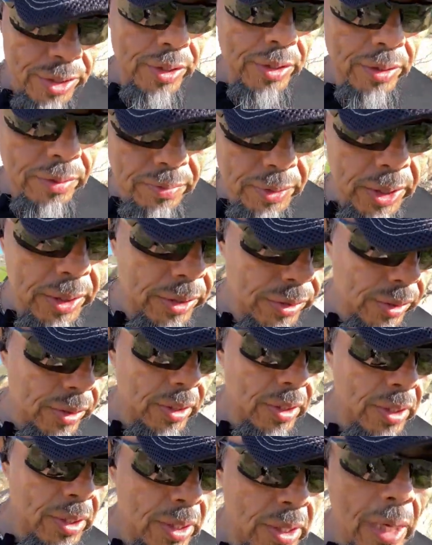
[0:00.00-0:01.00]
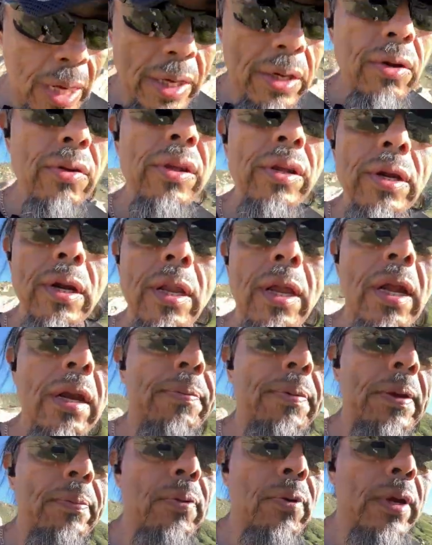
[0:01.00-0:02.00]
because I know that a lot of
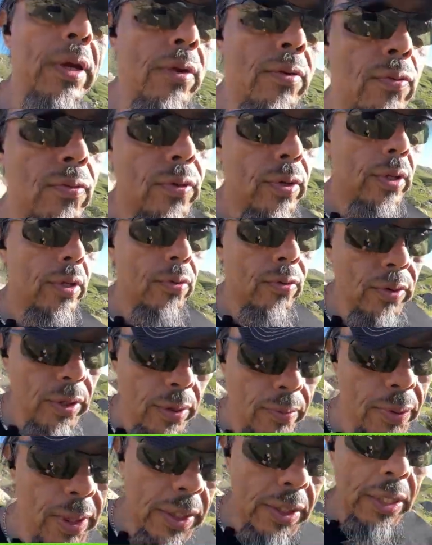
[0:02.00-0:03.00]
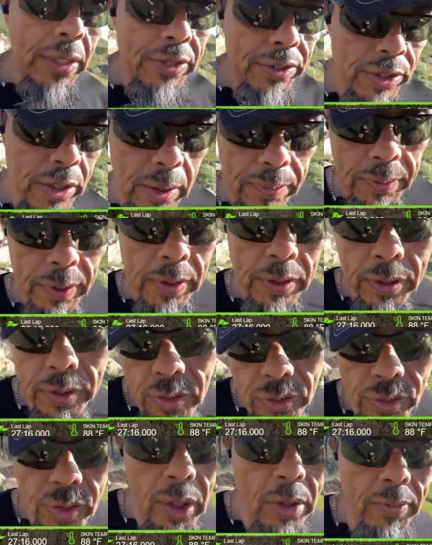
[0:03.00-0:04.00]
people get really, really bent out of shape, and you
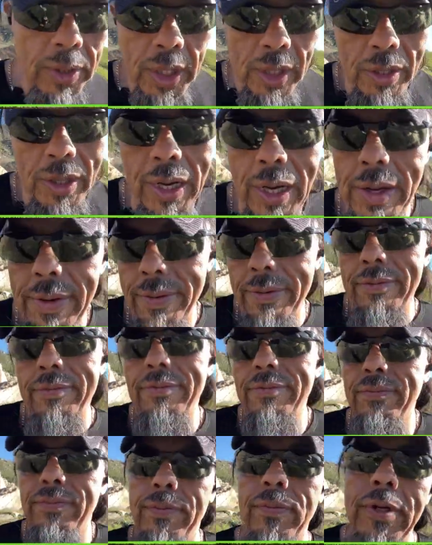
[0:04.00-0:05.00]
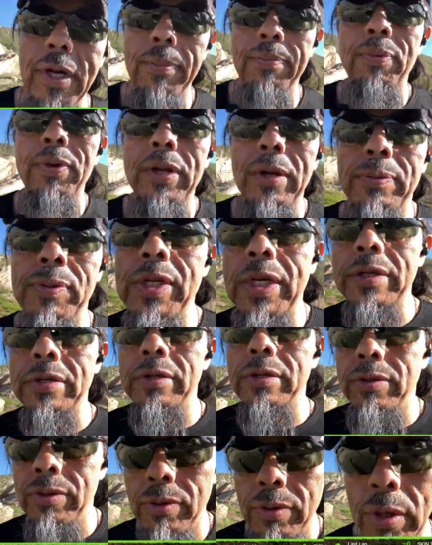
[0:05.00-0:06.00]
saw me. I got pretty upset too.
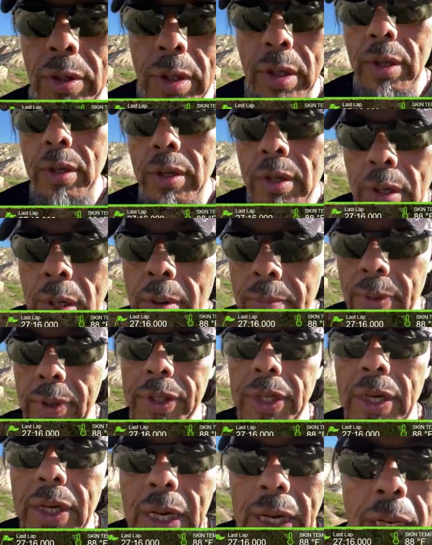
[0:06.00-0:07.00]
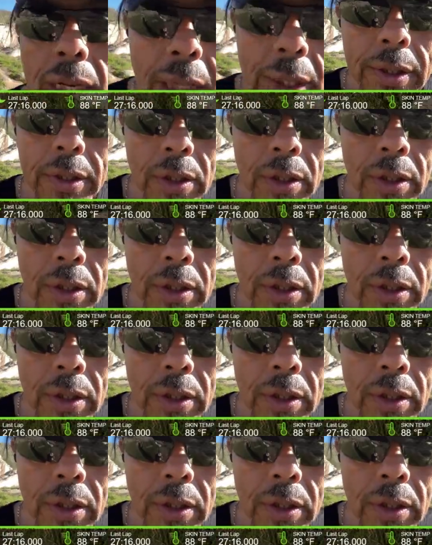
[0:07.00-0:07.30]
But then I let it go,